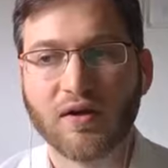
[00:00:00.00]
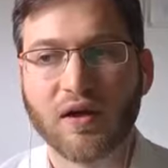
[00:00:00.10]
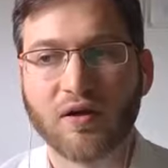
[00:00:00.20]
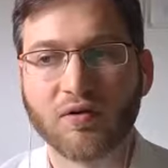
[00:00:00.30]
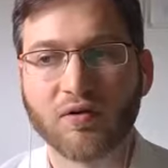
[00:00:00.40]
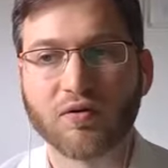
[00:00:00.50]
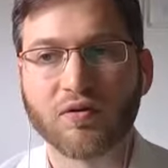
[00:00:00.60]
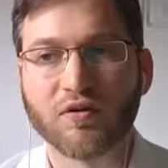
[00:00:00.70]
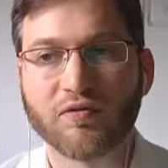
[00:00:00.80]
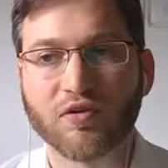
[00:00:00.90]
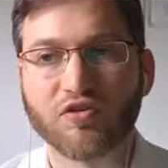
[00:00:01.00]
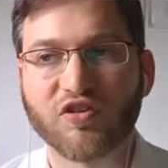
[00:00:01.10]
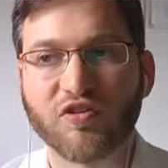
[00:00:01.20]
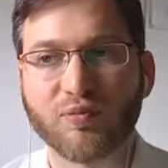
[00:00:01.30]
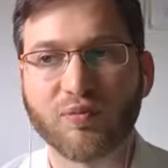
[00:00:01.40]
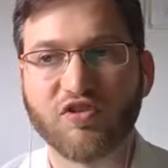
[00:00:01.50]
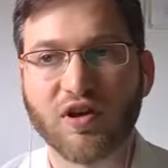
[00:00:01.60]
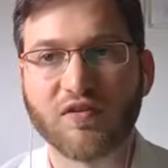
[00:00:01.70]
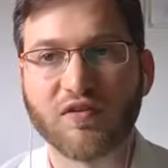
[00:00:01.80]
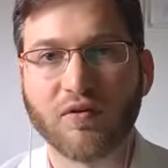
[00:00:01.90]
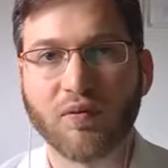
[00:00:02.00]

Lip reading: an earlier version of Magento,